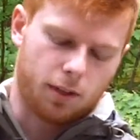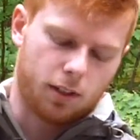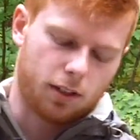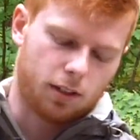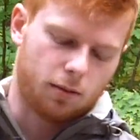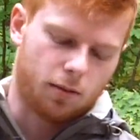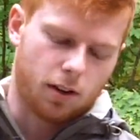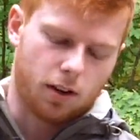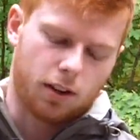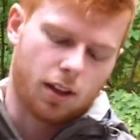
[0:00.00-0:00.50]

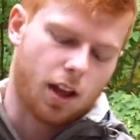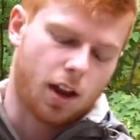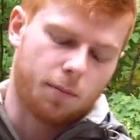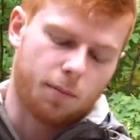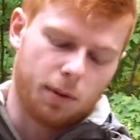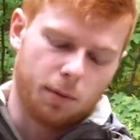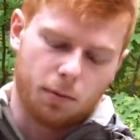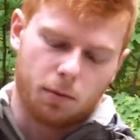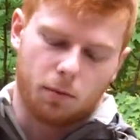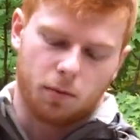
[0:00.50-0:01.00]
That's what a lot
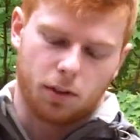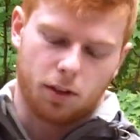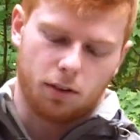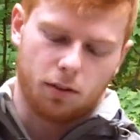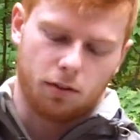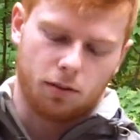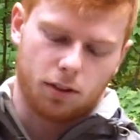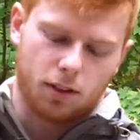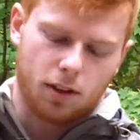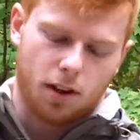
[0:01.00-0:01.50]
of people will
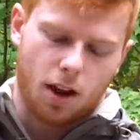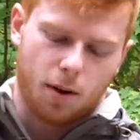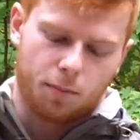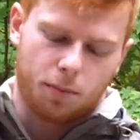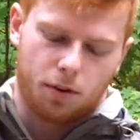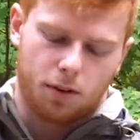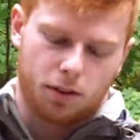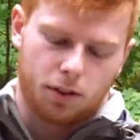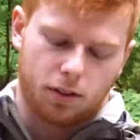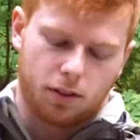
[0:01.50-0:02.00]
use. I
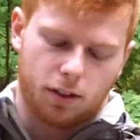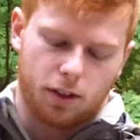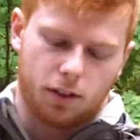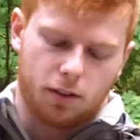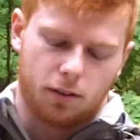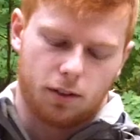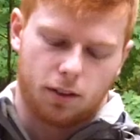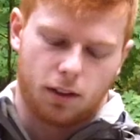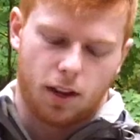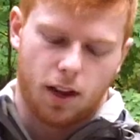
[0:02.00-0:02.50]
personally
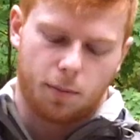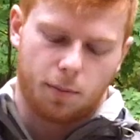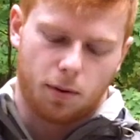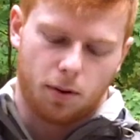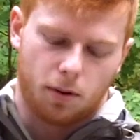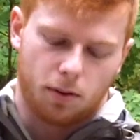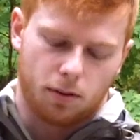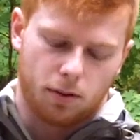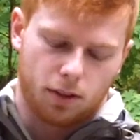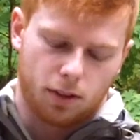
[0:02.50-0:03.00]
use
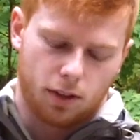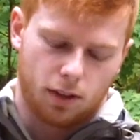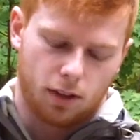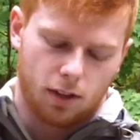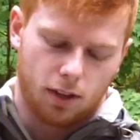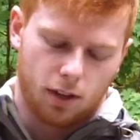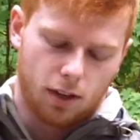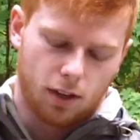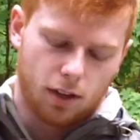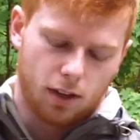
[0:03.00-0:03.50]
lipos,
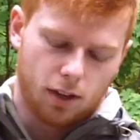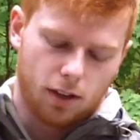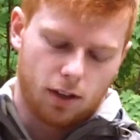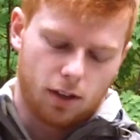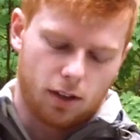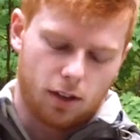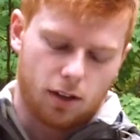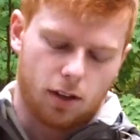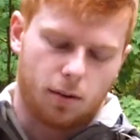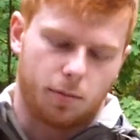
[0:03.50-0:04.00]

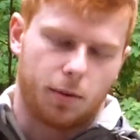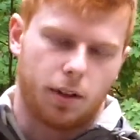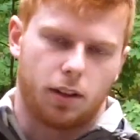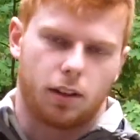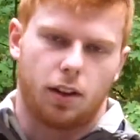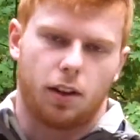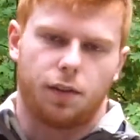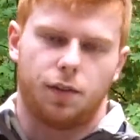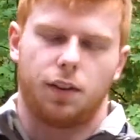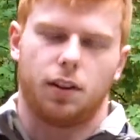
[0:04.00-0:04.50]

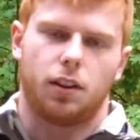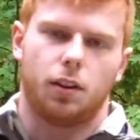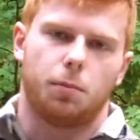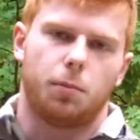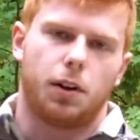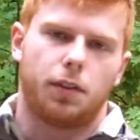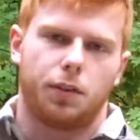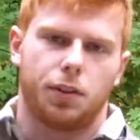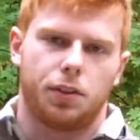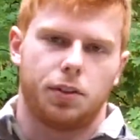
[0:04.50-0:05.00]
and that fit in
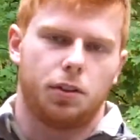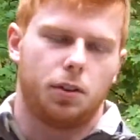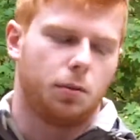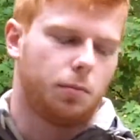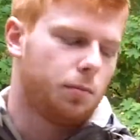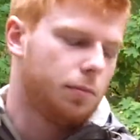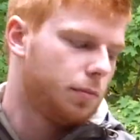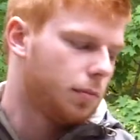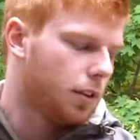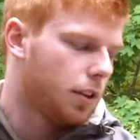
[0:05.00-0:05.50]
the buffer
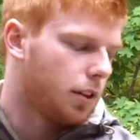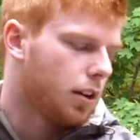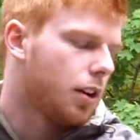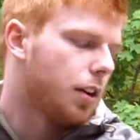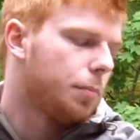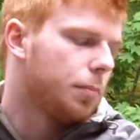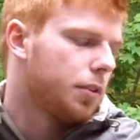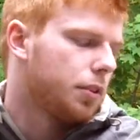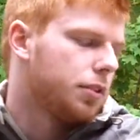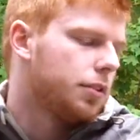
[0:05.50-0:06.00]
tube.
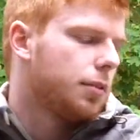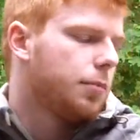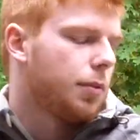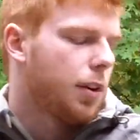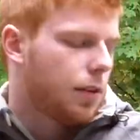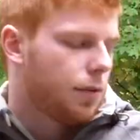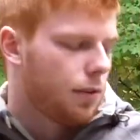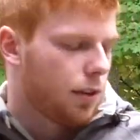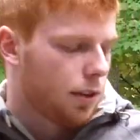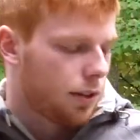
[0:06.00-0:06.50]
Personal
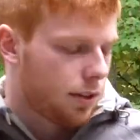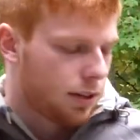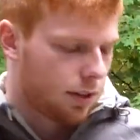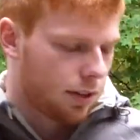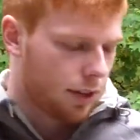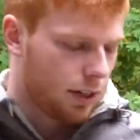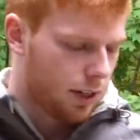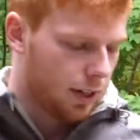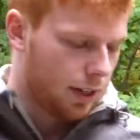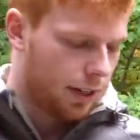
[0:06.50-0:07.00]
preference.